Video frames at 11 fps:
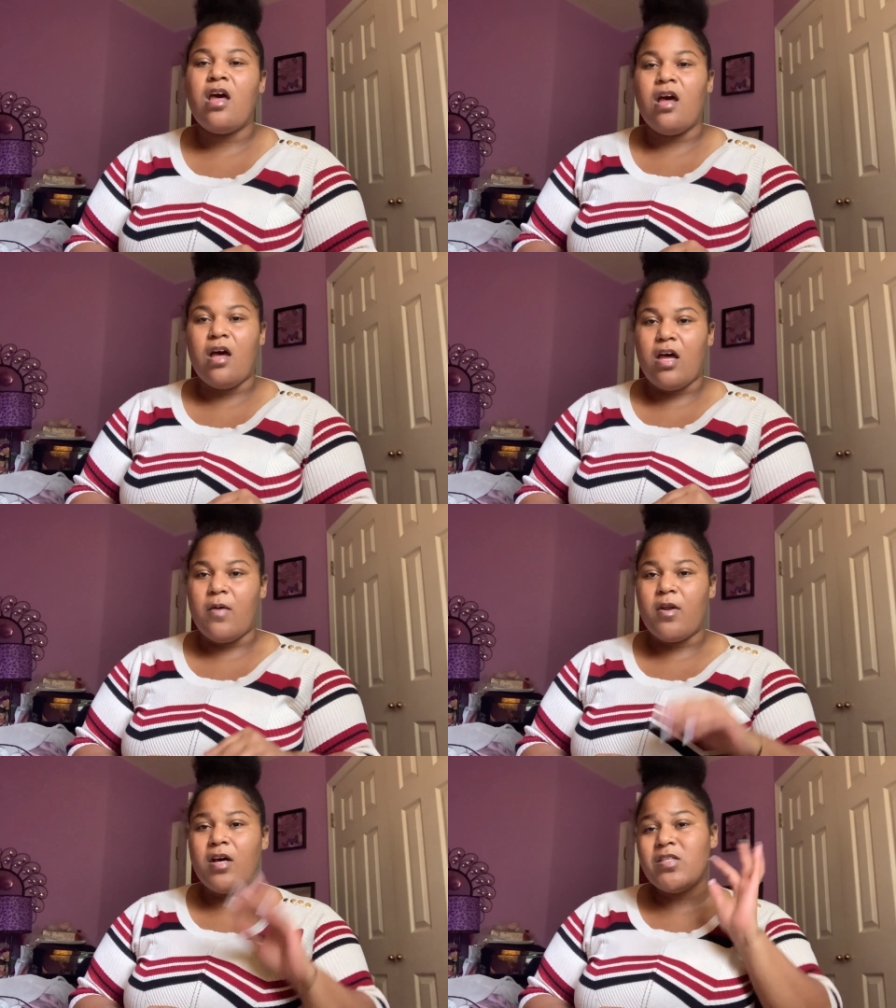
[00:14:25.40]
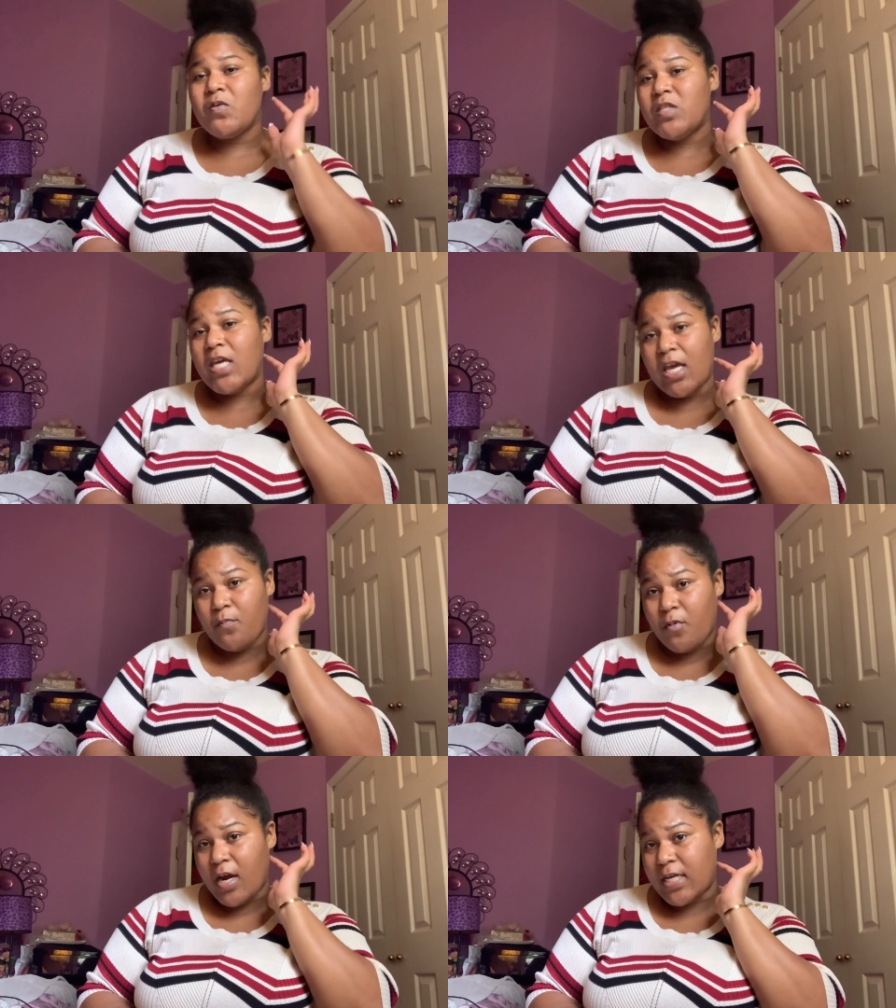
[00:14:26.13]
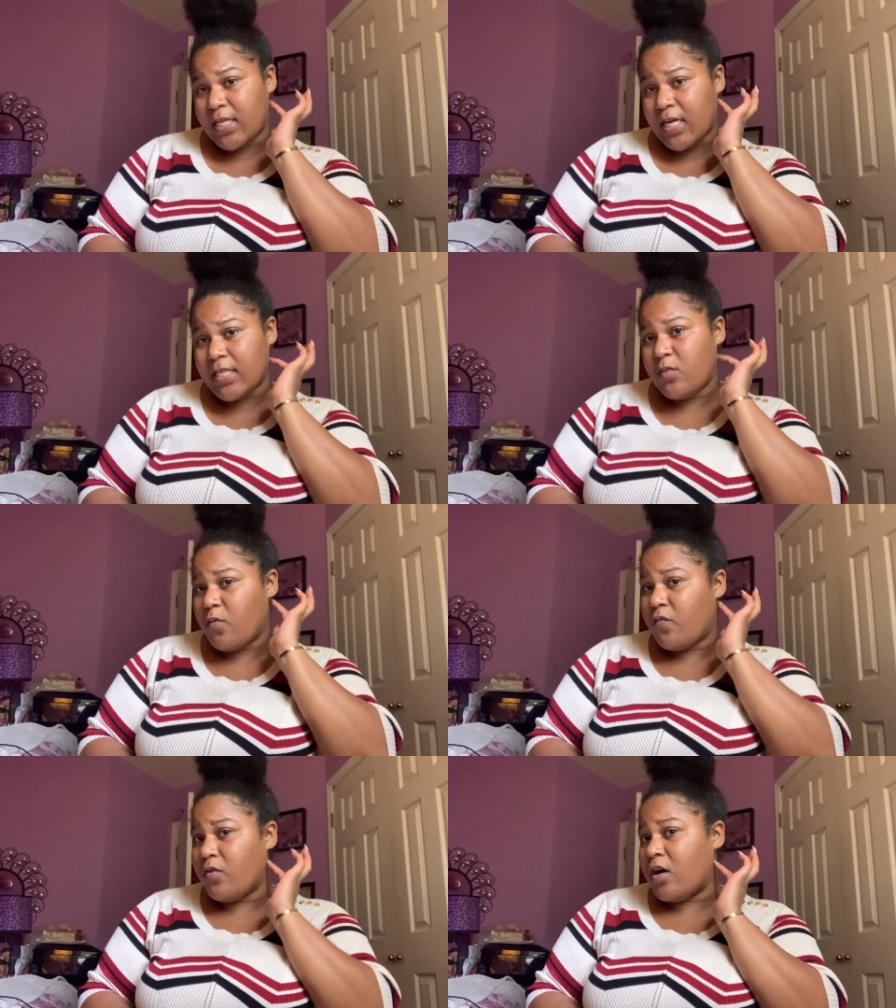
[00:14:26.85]
And also take breaks. Like I said
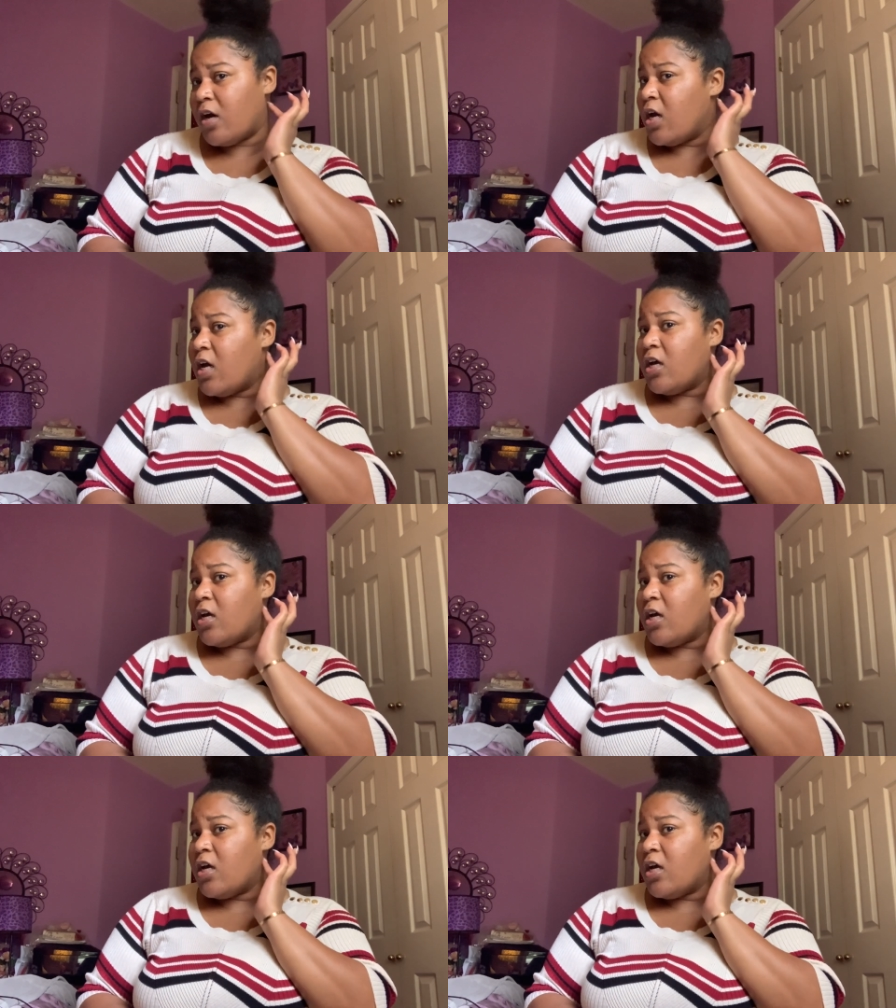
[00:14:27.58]
before,